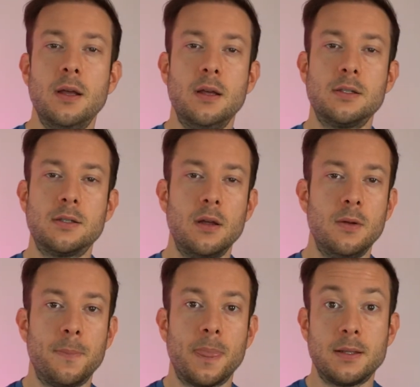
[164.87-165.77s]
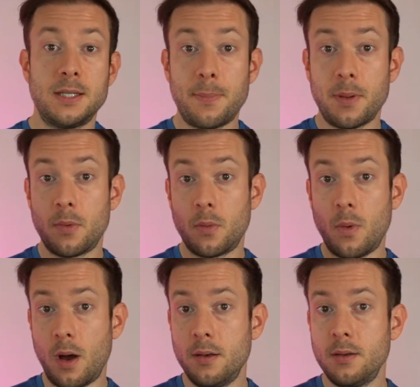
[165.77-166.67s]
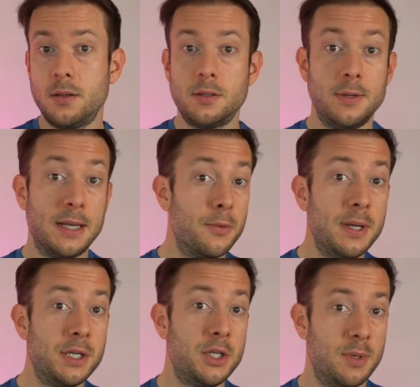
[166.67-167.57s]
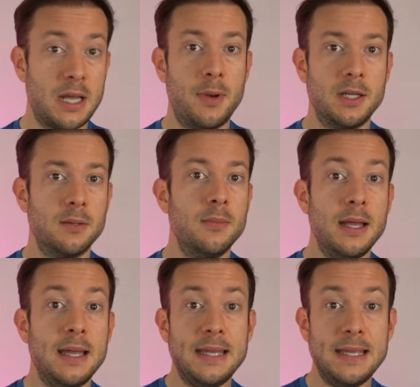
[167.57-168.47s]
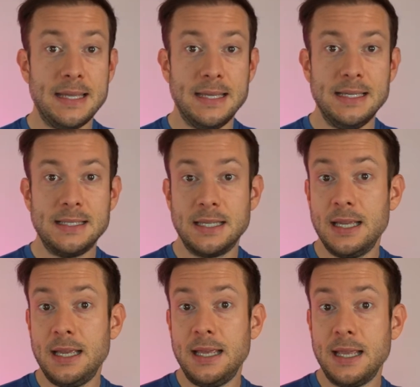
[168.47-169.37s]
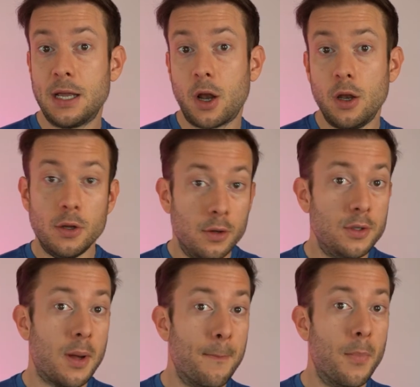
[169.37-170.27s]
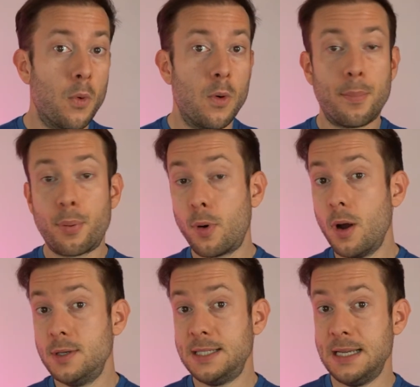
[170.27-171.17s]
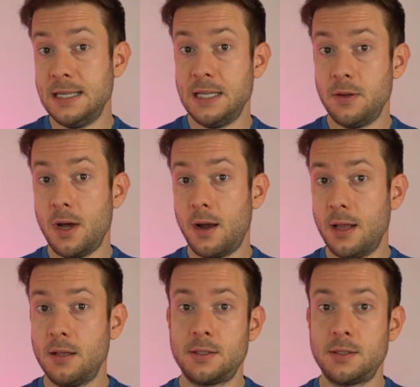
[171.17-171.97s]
So tip number 1 to increase your metabolism is include more protein in your diet.